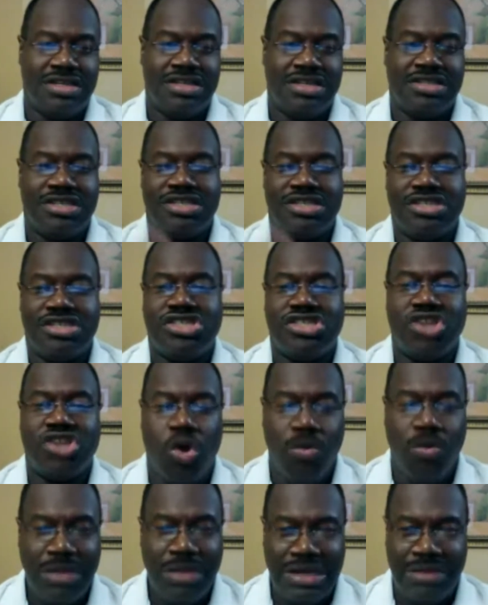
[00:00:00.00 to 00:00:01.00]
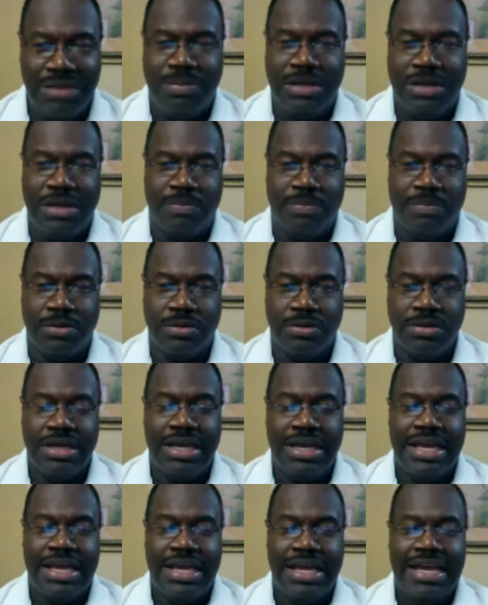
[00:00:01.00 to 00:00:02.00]
There are just so many people
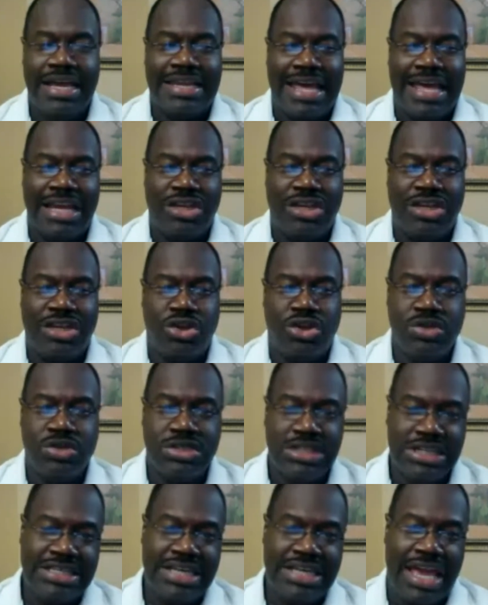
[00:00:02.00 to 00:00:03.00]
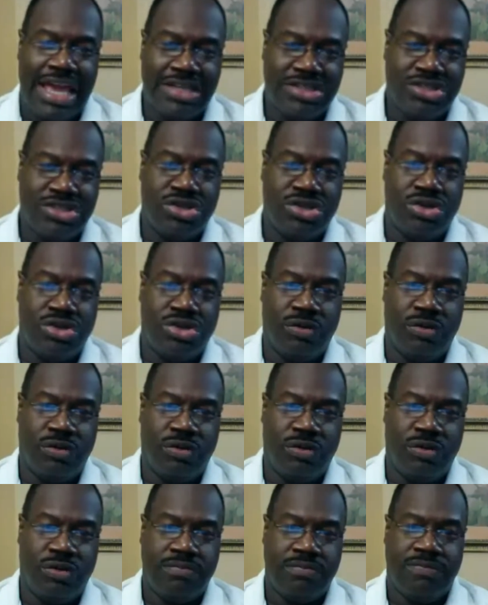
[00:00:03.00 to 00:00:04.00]
that it usually takes you
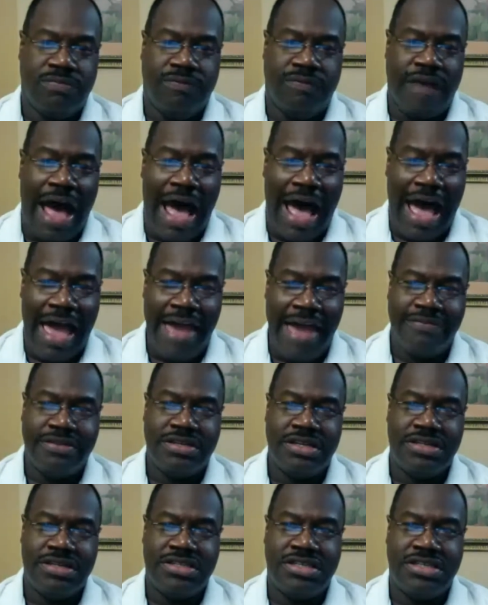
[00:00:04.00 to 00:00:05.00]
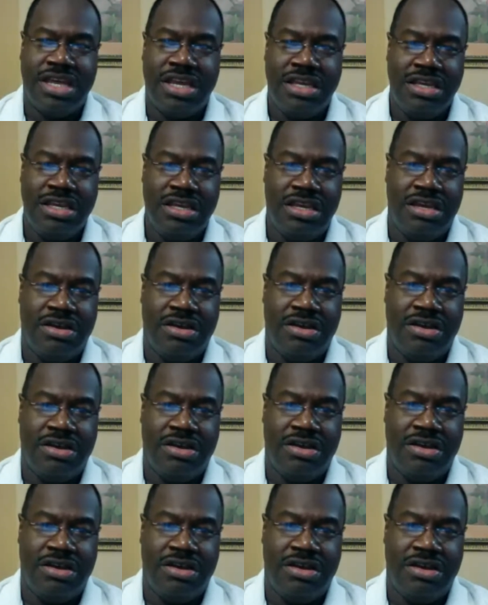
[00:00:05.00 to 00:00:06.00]
5 to 10
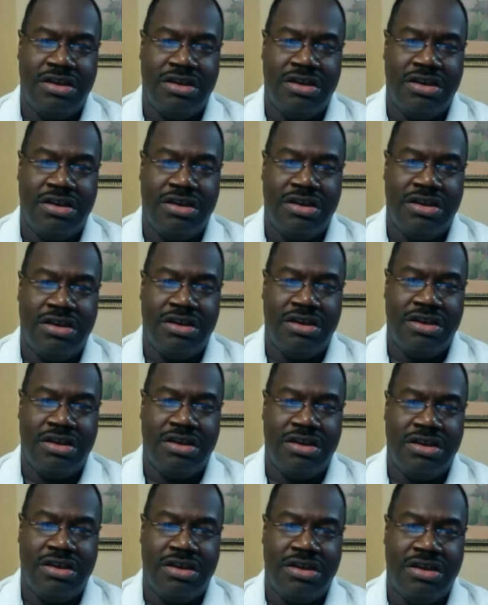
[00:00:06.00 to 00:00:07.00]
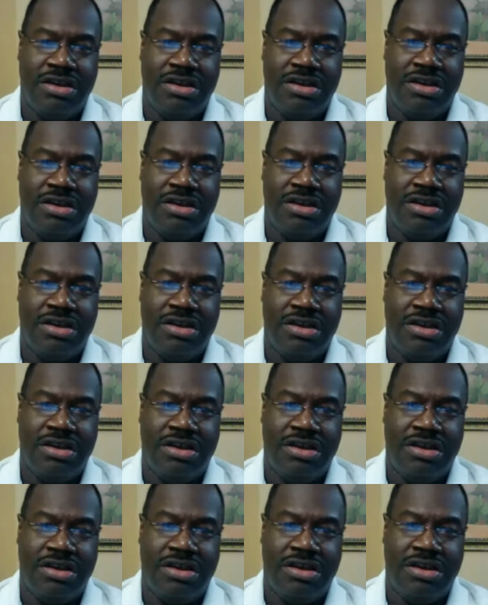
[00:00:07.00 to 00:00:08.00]
years to change a
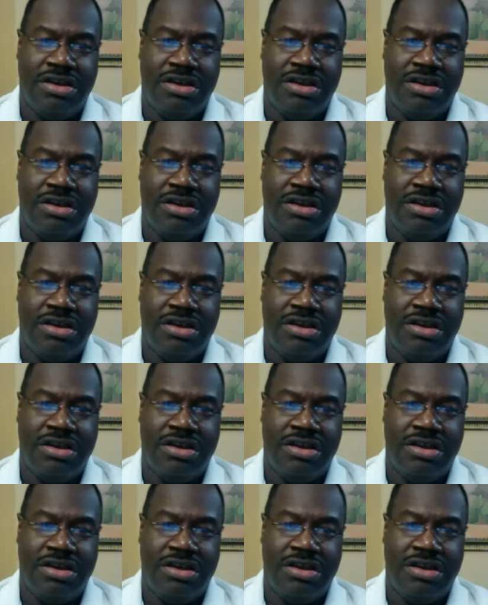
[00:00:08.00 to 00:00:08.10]
direction.